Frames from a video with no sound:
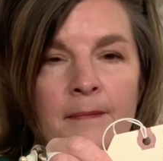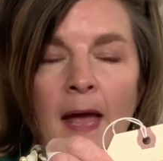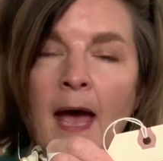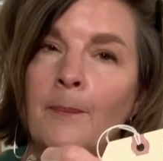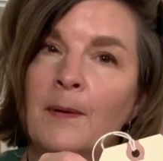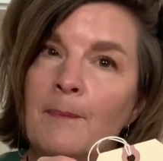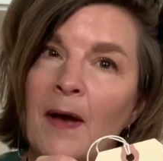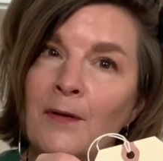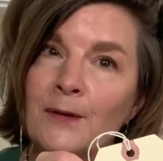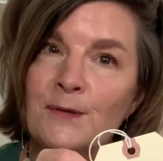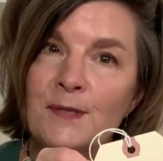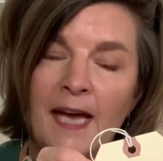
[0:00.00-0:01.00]
Happy
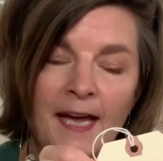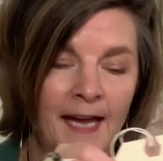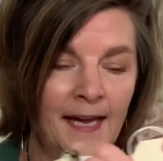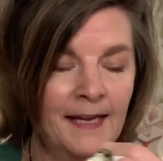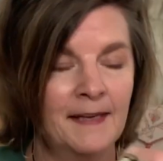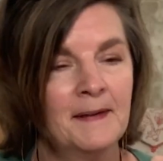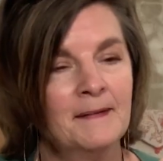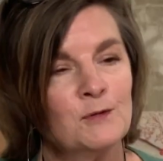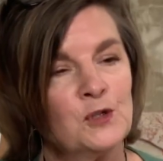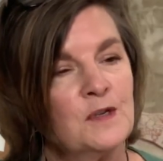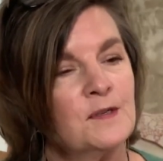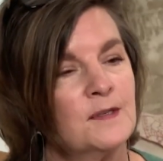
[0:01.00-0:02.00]
Mother's Day,
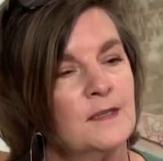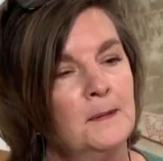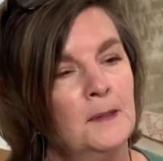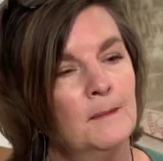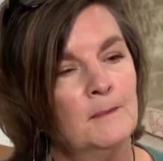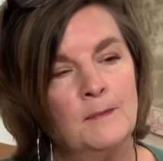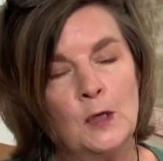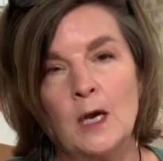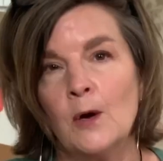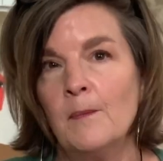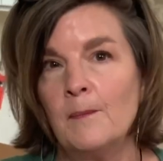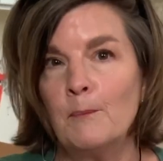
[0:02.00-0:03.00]
just,
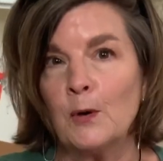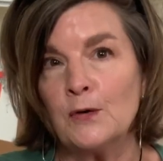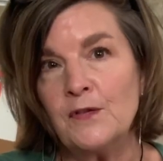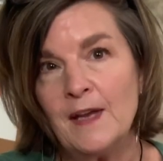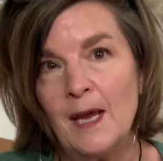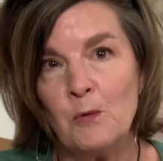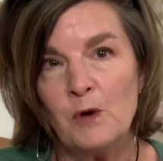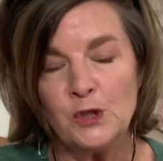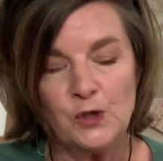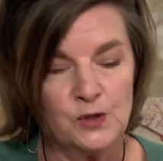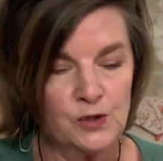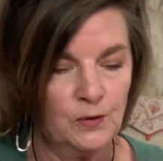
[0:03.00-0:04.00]
birthday
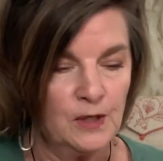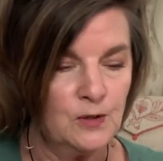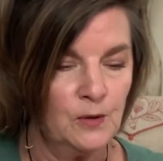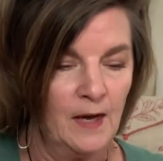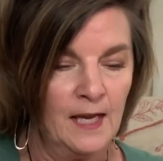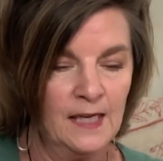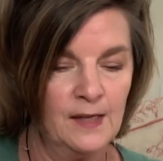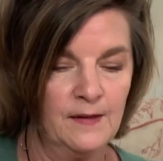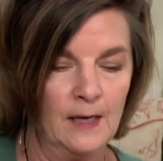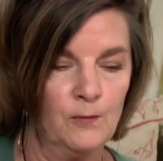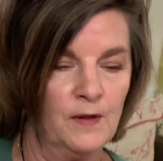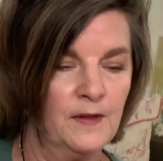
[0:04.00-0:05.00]
wishes. You can do
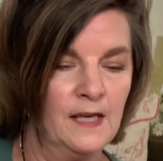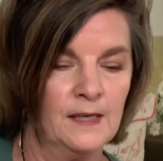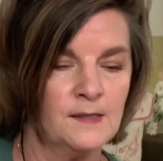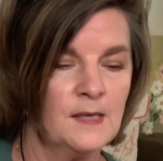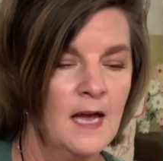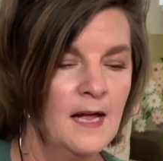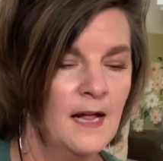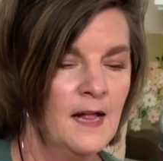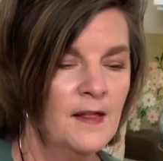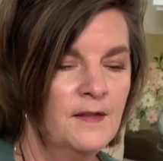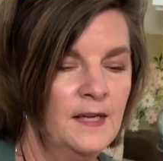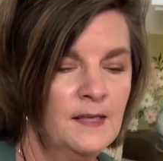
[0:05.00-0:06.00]
anything with these.
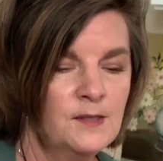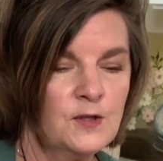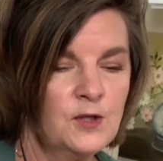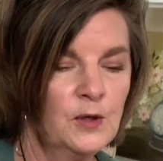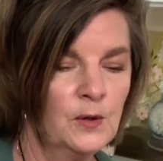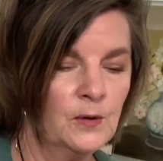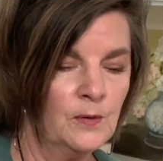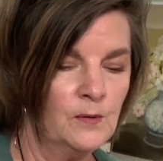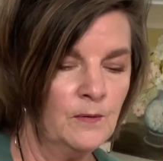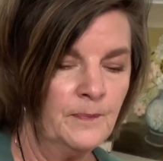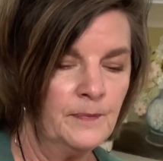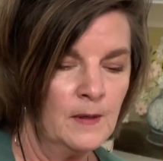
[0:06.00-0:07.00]
These two
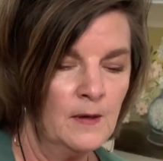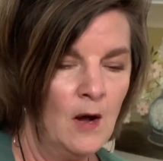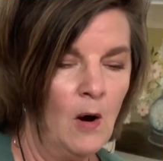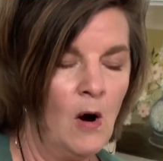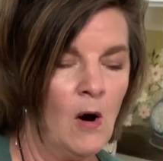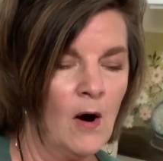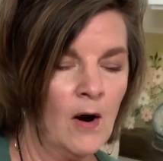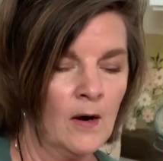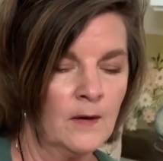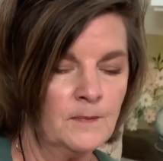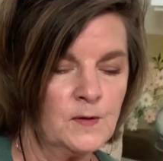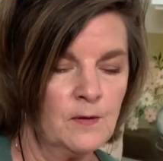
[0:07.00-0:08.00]

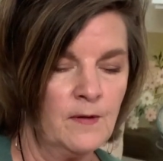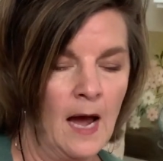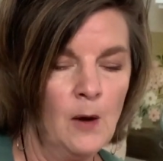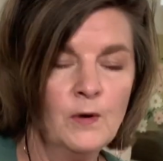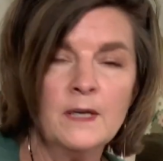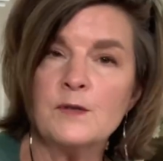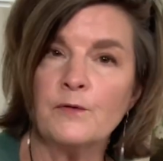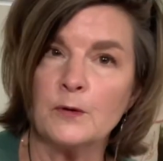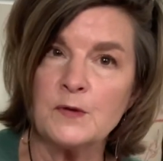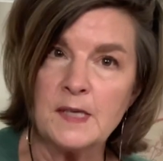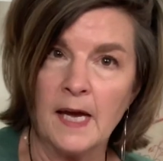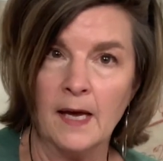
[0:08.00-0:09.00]
are, so that one is for
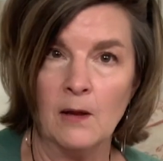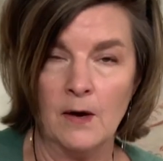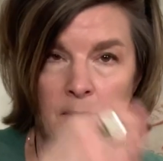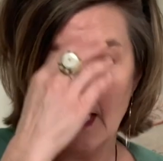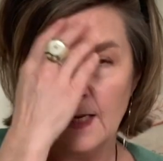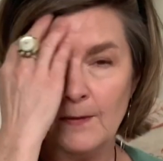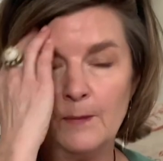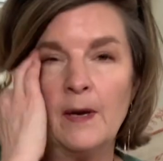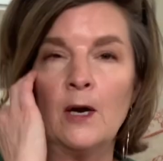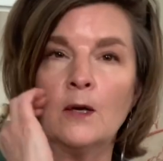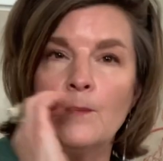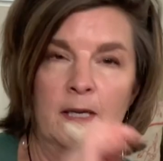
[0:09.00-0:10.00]
sale on
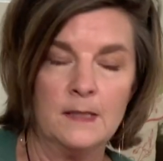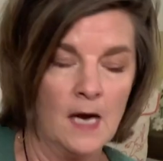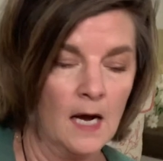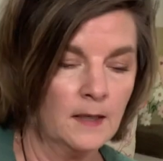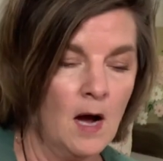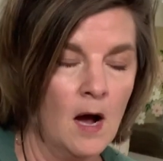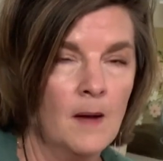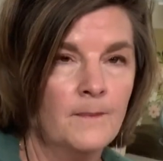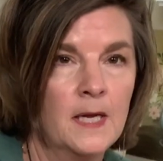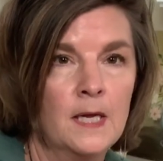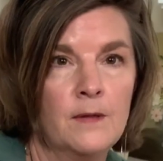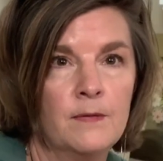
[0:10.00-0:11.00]
amyberkman.com
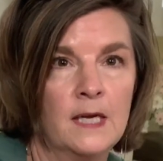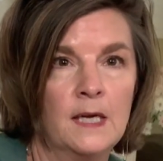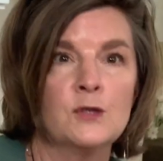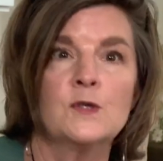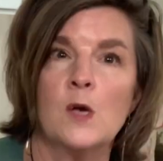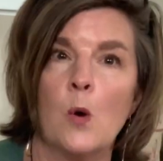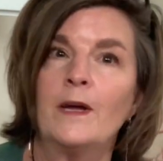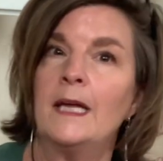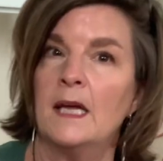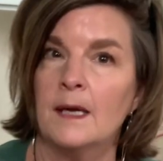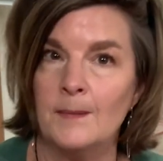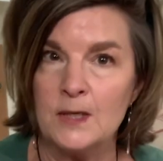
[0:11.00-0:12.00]
in the sewing
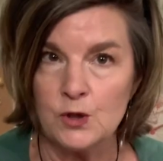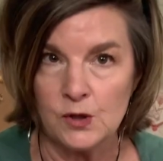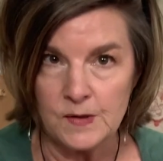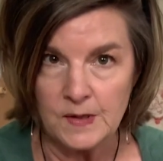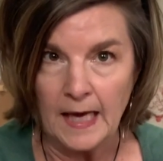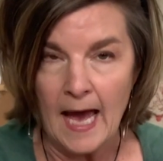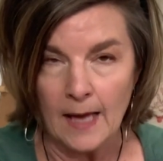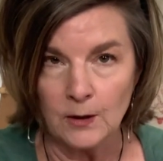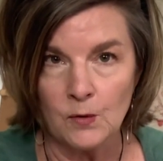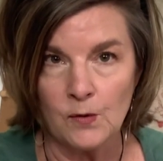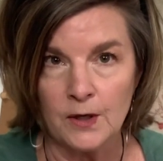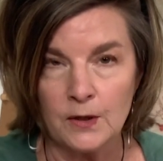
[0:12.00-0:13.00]
images
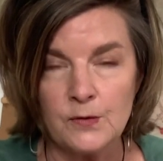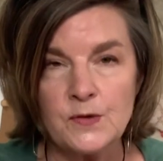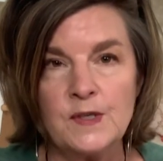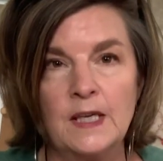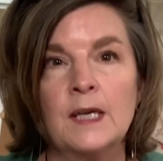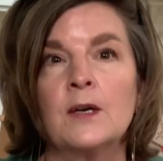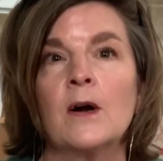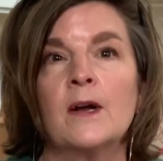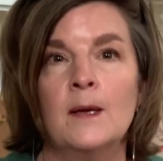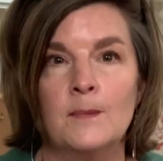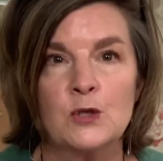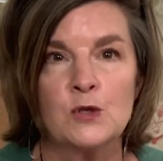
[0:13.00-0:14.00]
category. You'll see in our
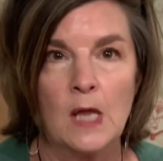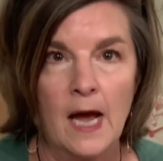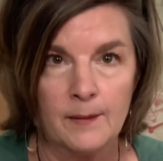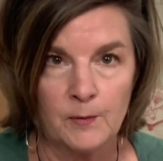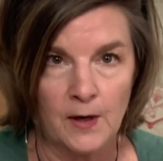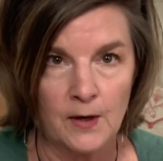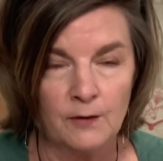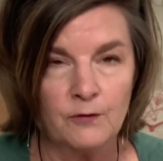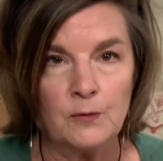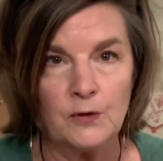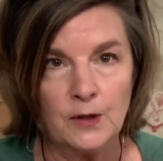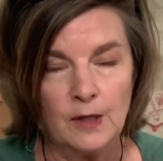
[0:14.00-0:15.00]
image library if
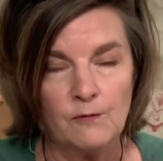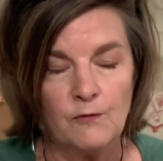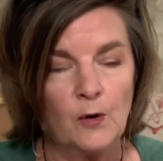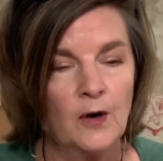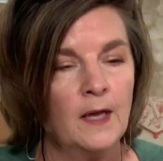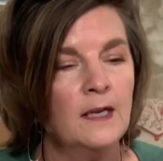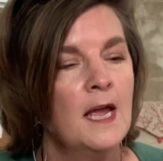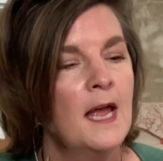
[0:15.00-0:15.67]
you're looking for it.